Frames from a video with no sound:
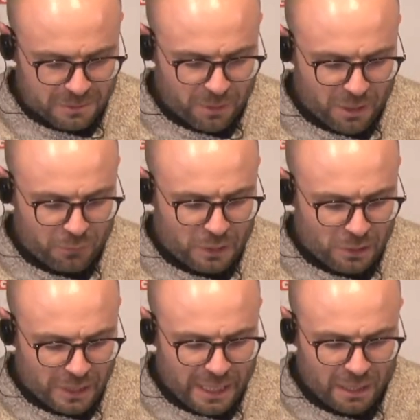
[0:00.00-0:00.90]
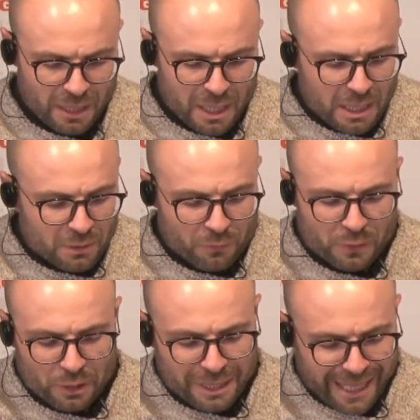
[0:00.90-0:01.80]
But if we look at,
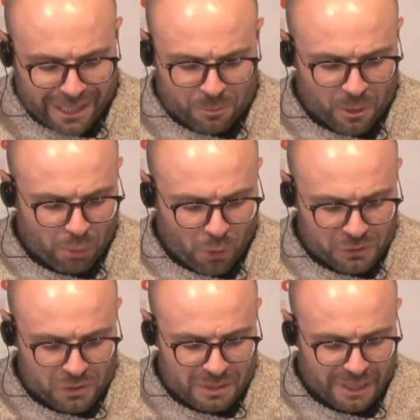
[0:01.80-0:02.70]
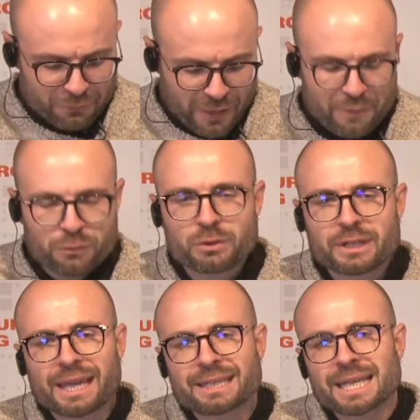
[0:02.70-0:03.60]
expert pollsters like
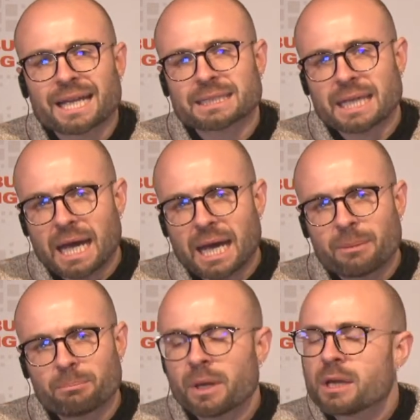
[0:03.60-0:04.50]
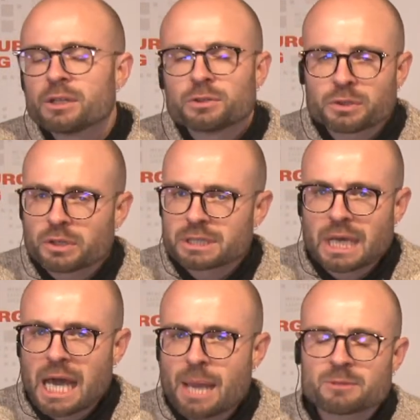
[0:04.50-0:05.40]
538.com, New York
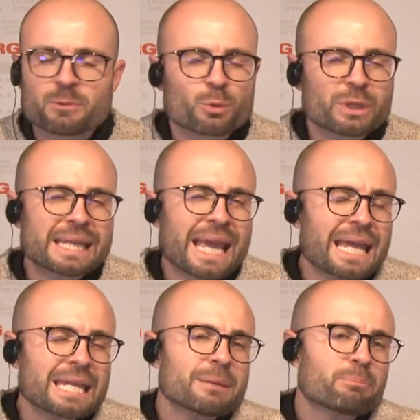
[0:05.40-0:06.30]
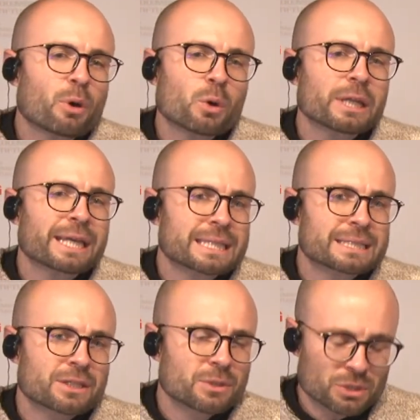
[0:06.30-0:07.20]
Times, but really any polling
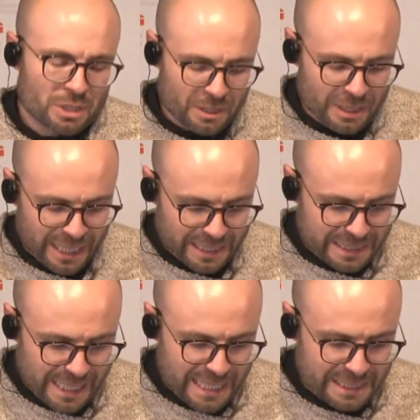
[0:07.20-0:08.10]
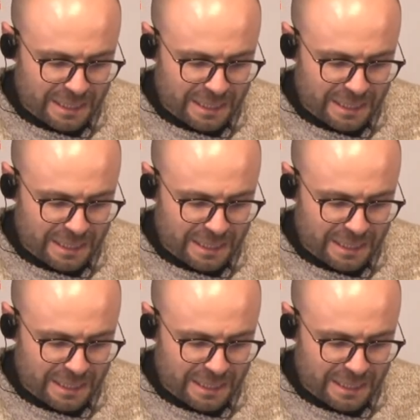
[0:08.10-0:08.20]
institution in the United States,